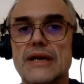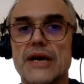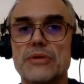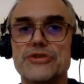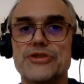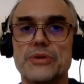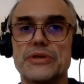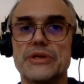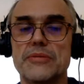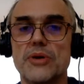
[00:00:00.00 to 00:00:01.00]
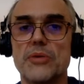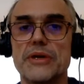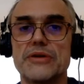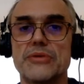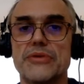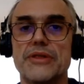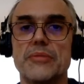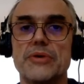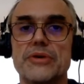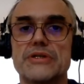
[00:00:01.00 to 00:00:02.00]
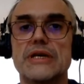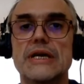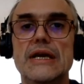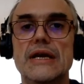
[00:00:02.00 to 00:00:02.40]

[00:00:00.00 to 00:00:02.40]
I will show it in a moment with numbers.